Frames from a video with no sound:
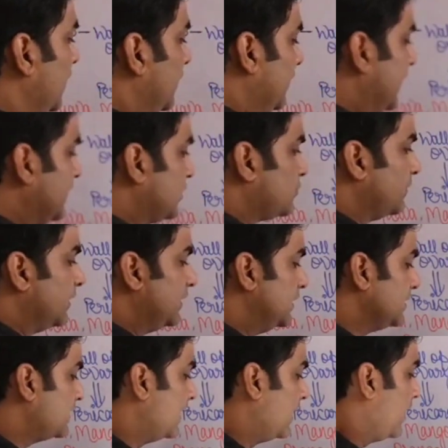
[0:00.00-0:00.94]
Next one
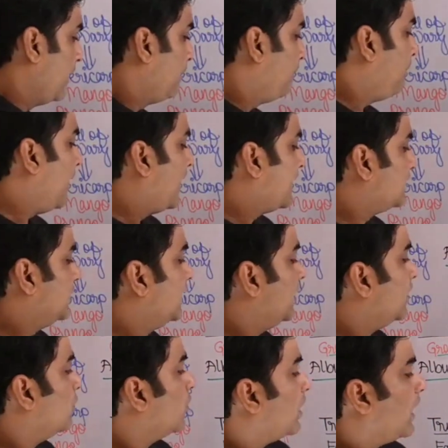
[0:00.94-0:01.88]
is
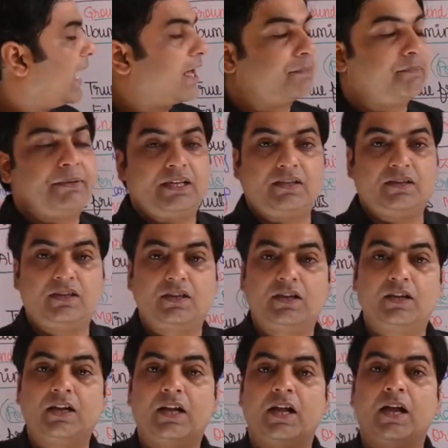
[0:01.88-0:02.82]
parthenocarpic.